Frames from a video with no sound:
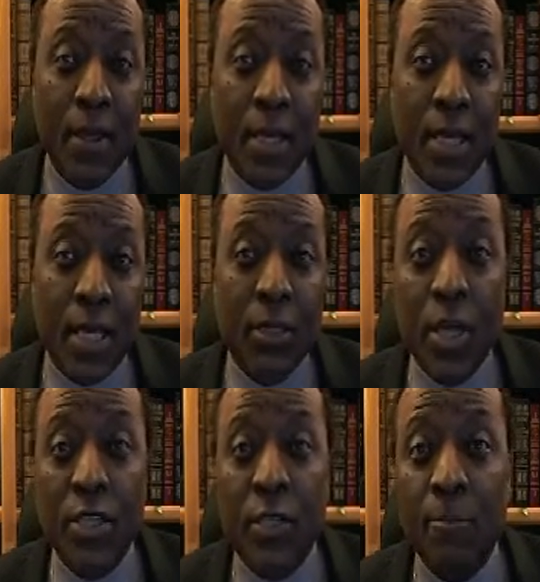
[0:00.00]
A
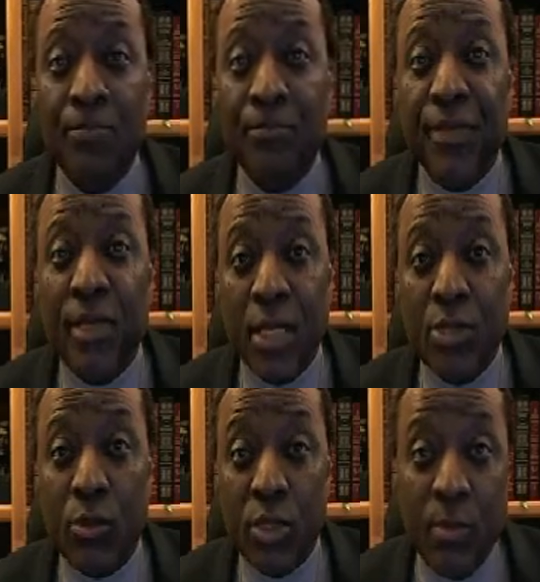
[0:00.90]
declaration that
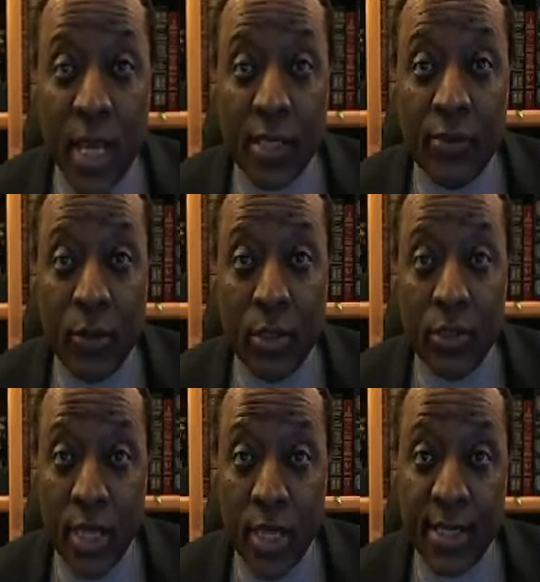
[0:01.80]
makes respect for
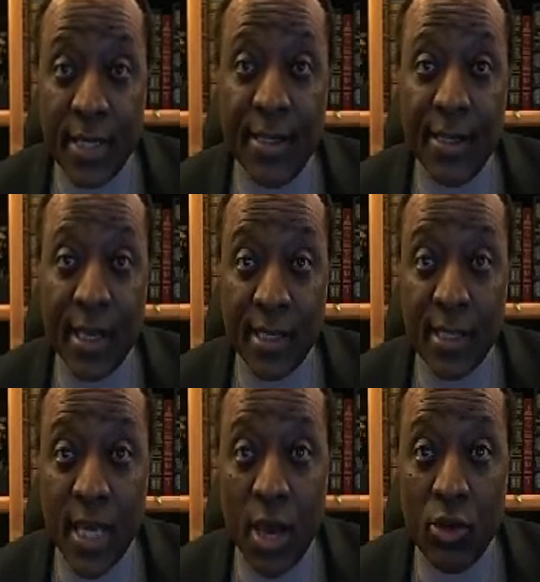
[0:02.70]
justice, as
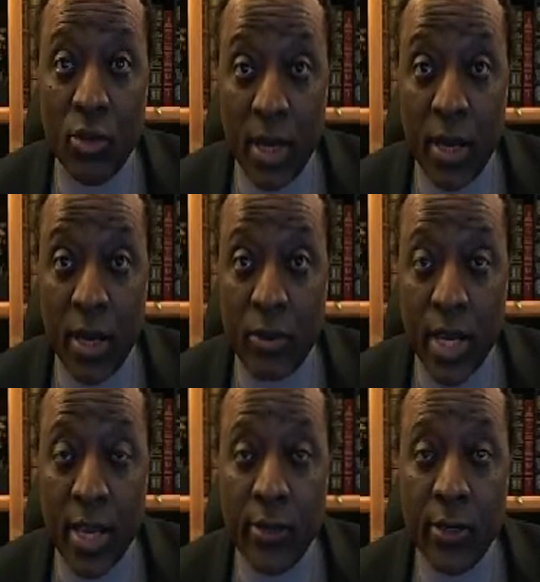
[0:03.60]
endowed by our
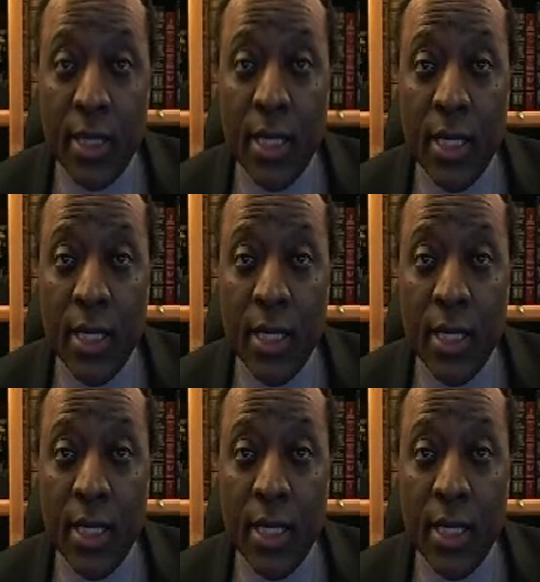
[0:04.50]
Creator,